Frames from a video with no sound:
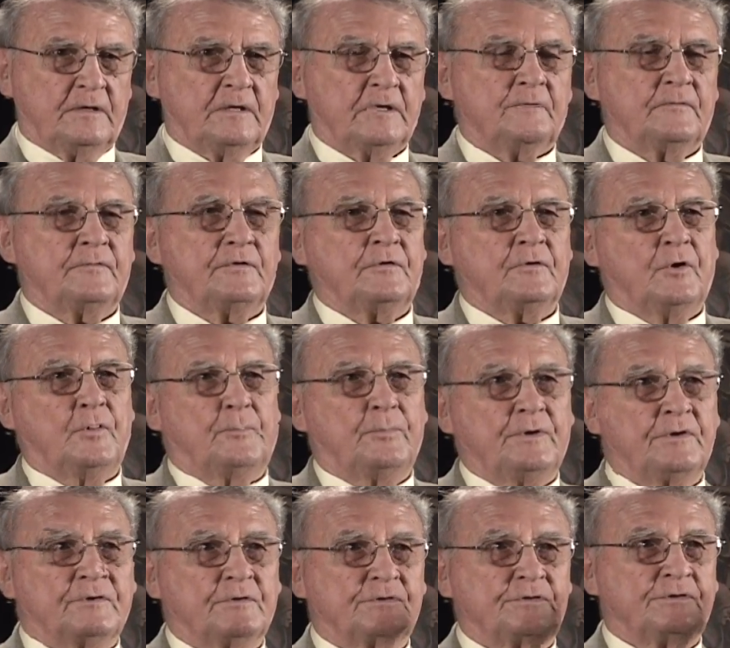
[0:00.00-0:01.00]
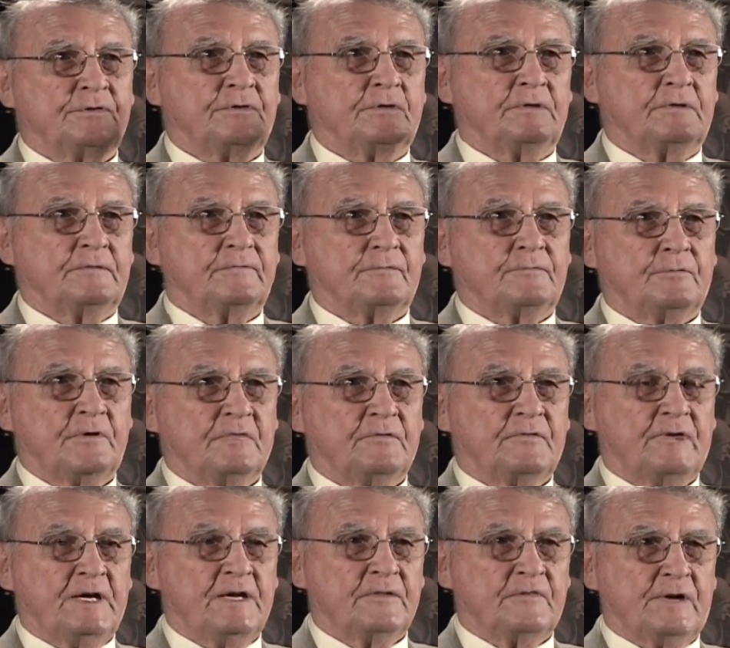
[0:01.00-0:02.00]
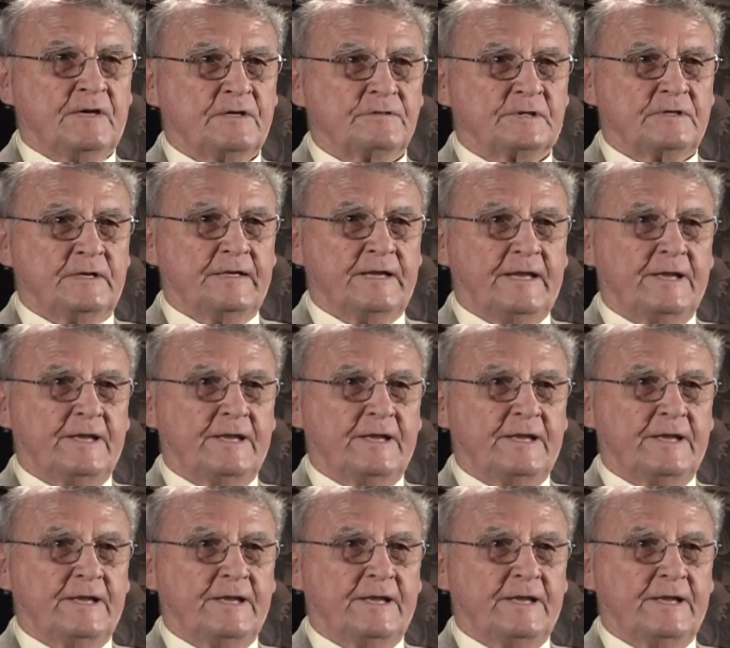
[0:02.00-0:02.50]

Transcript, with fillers: If you open your chute at 25,000 and